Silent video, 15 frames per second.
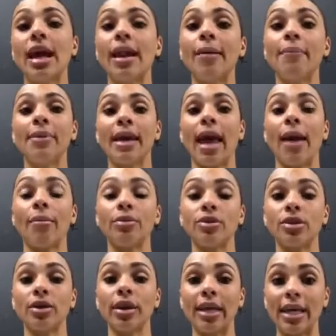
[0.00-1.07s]
going to be able
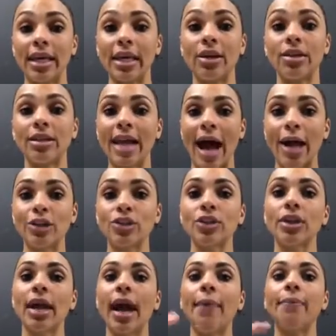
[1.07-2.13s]
to heal
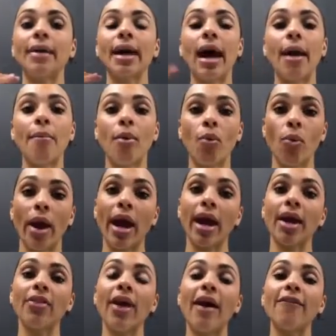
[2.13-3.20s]
naturally and become
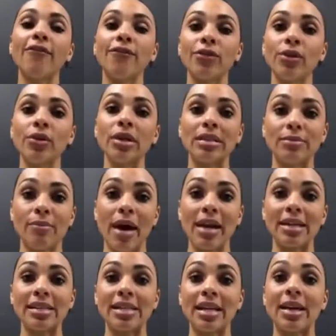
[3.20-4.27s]
aware that food is
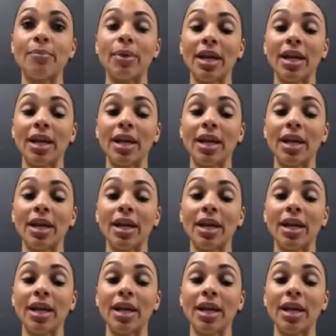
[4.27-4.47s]
medicine,